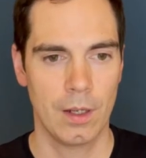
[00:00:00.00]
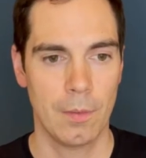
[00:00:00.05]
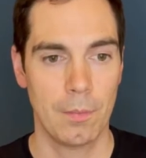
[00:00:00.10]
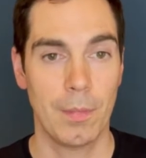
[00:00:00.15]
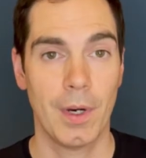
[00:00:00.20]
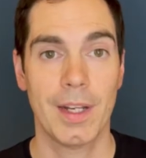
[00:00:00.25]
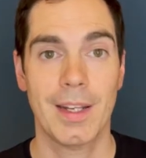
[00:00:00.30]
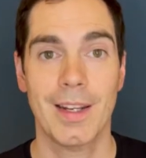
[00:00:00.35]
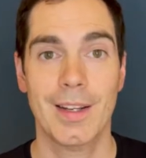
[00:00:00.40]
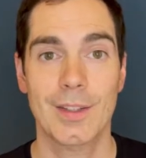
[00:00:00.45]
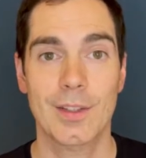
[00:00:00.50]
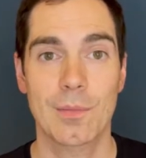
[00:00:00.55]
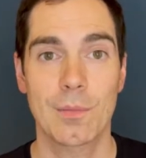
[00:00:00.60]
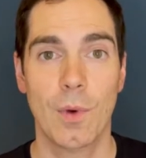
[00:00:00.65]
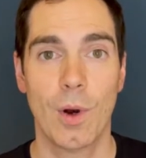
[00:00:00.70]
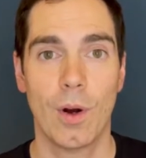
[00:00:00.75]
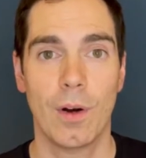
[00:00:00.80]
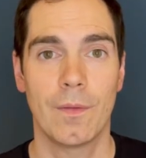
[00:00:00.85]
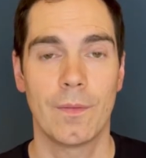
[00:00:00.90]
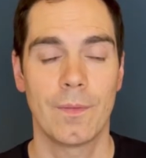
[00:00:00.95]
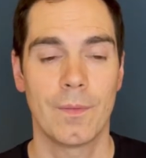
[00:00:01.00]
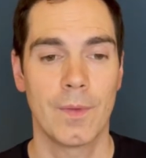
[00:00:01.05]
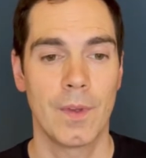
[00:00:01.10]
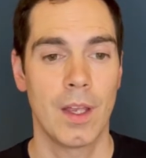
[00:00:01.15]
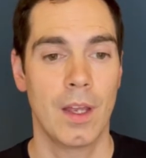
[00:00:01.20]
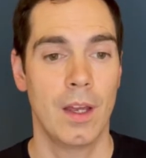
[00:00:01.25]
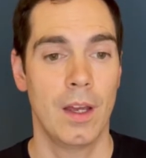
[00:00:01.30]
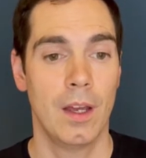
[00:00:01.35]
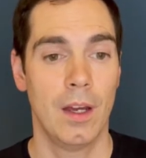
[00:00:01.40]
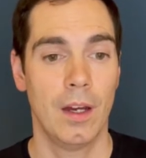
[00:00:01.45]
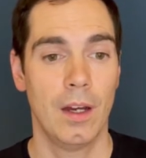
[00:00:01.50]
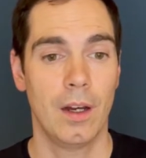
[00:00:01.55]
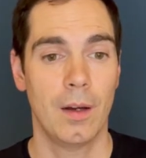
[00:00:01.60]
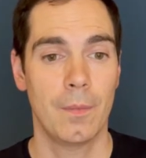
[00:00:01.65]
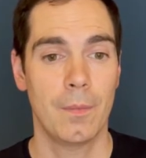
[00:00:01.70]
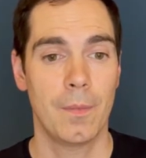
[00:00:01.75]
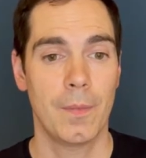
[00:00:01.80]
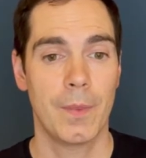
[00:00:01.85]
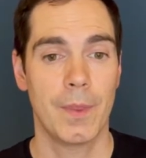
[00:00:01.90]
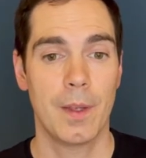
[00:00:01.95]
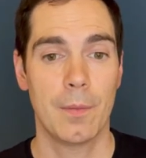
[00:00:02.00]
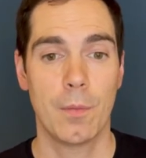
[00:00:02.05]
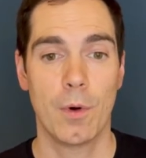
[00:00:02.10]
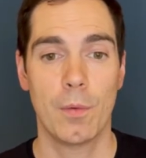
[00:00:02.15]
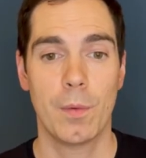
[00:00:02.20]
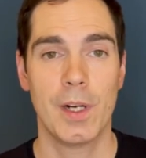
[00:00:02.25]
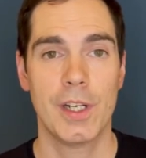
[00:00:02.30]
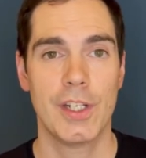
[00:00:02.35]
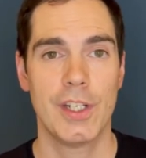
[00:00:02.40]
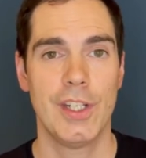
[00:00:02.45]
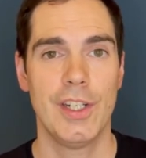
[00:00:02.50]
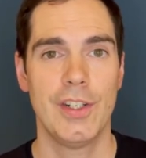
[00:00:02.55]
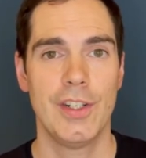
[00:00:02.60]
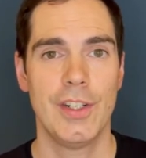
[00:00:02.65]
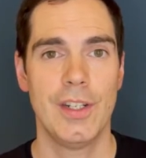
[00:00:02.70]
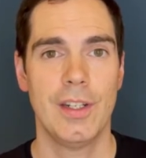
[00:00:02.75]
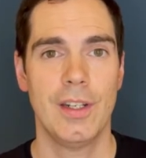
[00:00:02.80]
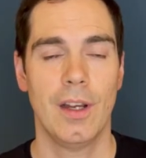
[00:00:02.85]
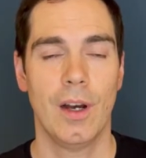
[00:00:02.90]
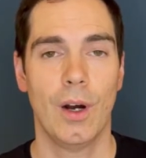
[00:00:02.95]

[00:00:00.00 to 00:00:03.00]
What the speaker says: But there's more. The mobile cheat sheet.